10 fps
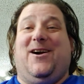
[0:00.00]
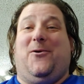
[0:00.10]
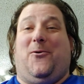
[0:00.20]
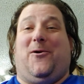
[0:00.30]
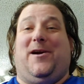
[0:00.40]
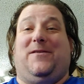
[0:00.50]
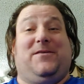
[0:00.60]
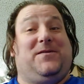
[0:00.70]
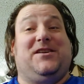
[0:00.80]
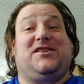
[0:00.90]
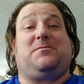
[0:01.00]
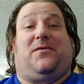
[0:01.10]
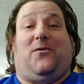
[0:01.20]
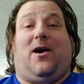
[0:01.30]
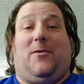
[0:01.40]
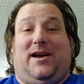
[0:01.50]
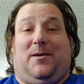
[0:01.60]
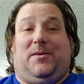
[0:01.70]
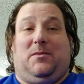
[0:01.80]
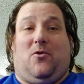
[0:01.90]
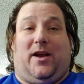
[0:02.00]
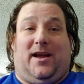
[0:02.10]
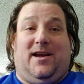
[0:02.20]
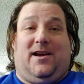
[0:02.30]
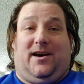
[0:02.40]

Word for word: or if it finishes before I wake up in the morning.